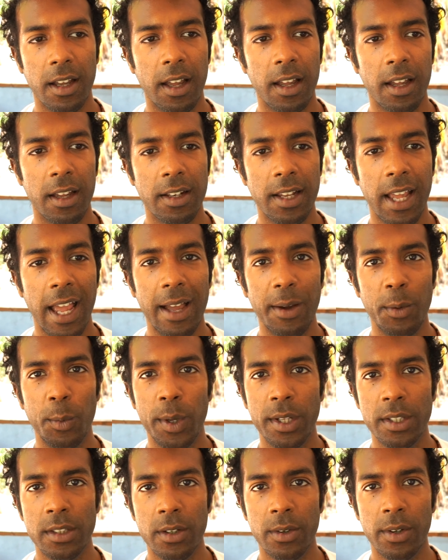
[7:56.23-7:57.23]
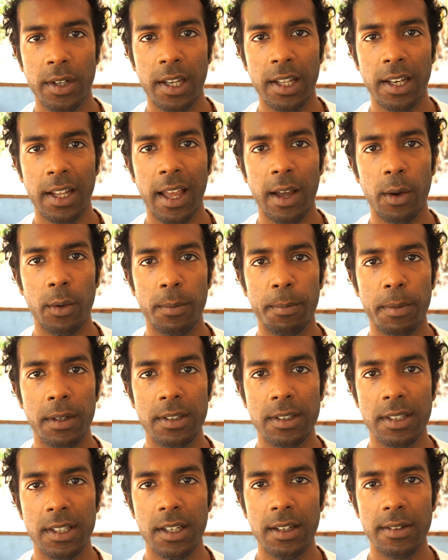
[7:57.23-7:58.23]
and how we're doing it, how we're
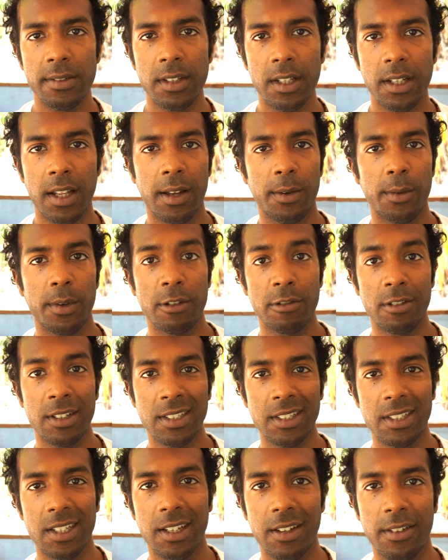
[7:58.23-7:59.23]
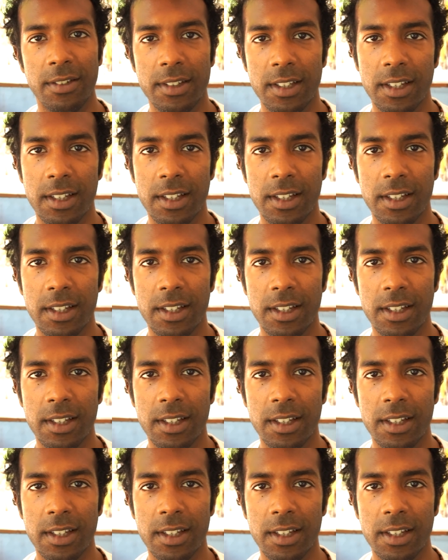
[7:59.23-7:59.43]
perceived, and how we're received,